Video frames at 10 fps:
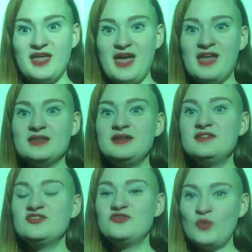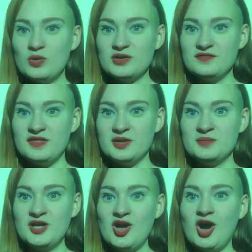at least 4 of
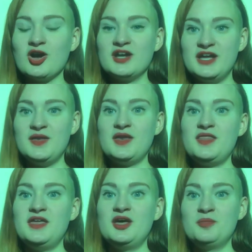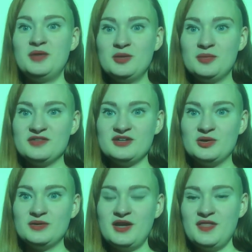them are in the habitable zone,